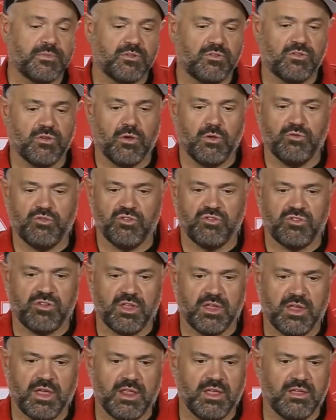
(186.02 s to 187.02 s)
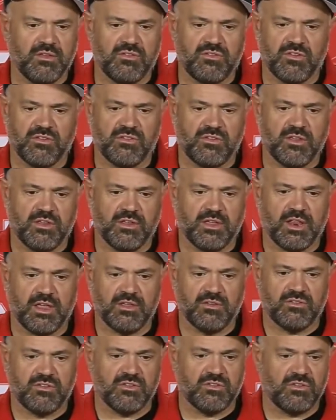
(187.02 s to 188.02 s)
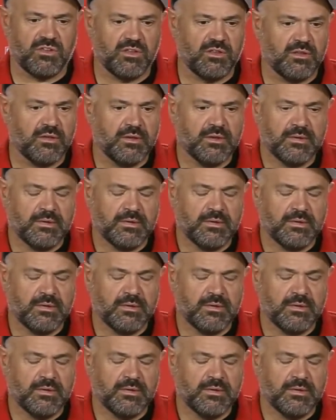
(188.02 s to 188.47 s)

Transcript: So just getting consistent, getting consistent